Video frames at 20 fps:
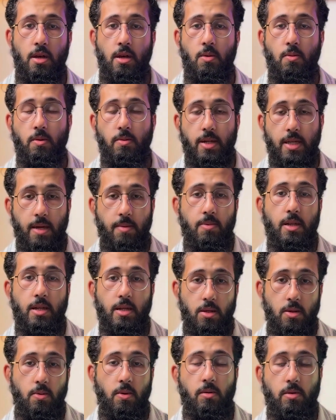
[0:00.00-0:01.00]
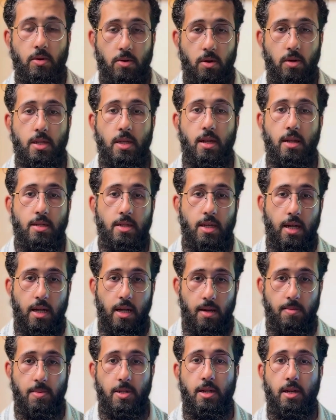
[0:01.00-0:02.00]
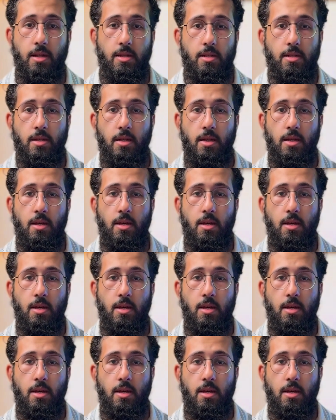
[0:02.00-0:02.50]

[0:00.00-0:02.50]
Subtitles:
where we typically do our cross-sells and upsells.